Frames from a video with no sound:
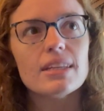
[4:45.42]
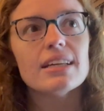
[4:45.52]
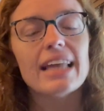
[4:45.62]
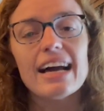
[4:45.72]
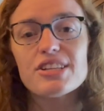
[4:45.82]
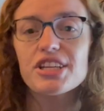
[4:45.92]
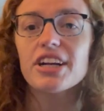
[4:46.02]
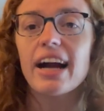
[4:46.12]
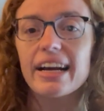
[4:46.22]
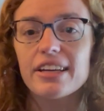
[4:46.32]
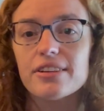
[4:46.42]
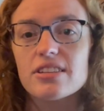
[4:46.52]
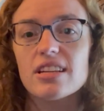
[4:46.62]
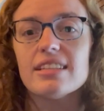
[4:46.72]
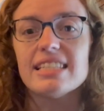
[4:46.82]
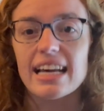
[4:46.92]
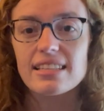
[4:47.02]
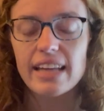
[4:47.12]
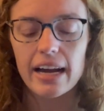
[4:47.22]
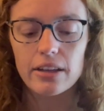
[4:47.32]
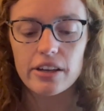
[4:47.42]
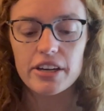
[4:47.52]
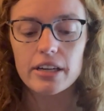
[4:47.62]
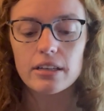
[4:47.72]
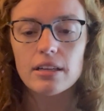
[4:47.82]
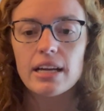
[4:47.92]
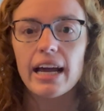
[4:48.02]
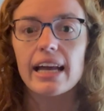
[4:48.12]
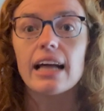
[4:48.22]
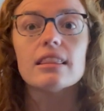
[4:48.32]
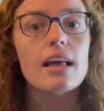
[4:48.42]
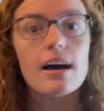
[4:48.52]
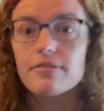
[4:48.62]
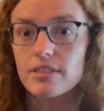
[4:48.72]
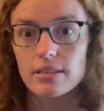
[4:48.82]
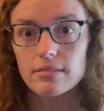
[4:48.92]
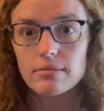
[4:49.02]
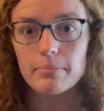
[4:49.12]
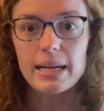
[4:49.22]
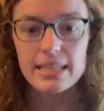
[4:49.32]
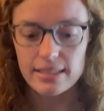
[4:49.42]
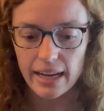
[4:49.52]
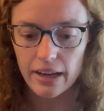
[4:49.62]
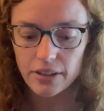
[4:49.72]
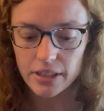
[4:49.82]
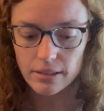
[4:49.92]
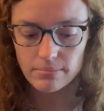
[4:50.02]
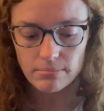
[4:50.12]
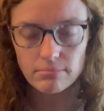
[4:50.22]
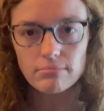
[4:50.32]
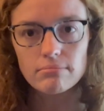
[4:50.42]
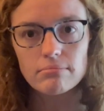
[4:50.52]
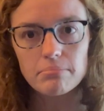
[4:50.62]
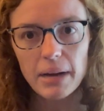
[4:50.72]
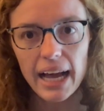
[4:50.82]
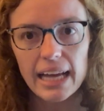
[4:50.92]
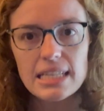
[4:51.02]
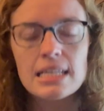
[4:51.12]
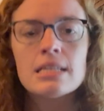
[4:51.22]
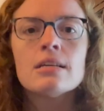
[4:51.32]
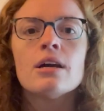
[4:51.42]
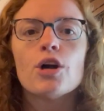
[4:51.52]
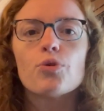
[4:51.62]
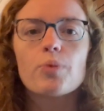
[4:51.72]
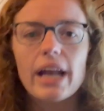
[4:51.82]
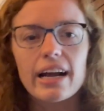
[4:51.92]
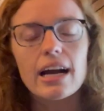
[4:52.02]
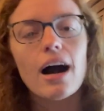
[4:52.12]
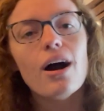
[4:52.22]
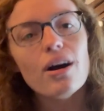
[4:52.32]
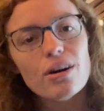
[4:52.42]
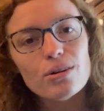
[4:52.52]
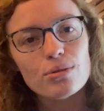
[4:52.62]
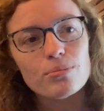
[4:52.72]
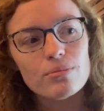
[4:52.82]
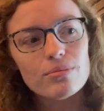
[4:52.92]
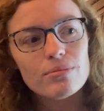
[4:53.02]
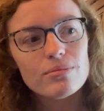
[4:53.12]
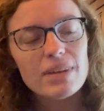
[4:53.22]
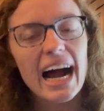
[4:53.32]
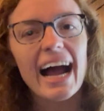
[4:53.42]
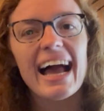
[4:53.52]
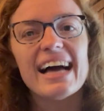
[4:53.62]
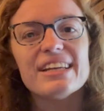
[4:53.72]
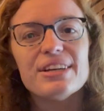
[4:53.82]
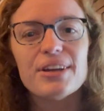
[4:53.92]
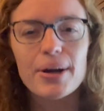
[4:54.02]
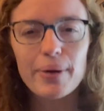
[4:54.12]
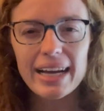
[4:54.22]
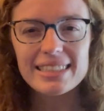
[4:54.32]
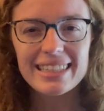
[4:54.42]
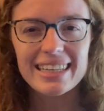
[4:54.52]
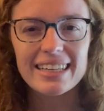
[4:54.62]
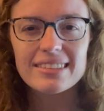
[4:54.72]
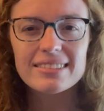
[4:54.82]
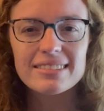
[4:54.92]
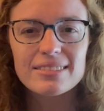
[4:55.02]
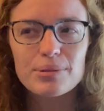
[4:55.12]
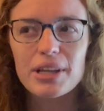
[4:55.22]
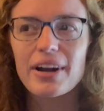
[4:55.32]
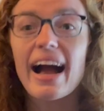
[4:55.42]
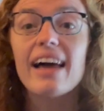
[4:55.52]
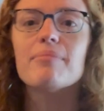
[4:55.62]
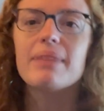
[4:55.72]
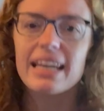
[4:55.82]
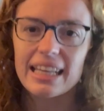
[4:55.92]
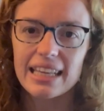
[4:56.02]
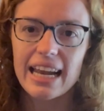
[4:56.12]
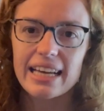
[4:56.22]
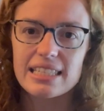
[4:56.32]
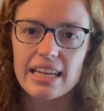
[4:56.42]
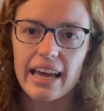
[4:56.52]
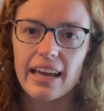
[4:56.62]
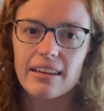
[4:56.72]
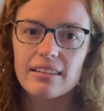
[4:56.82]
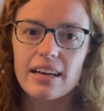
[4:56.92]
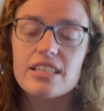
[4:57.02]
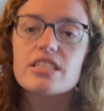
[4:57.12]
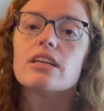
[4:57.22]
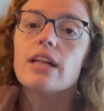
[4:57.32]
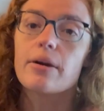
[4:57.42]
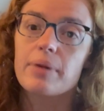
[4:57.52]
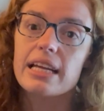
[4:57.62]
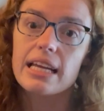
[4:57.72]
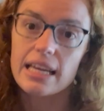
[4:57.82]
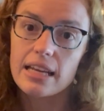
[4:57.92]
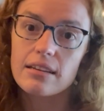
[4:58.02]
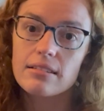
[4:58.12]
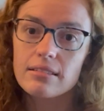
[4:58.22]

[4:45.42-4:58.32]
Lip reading: last year I used a desk calendar, and I loved my desk calendar. But when I got home, I had no idea whether I had a meeting the next day until I went in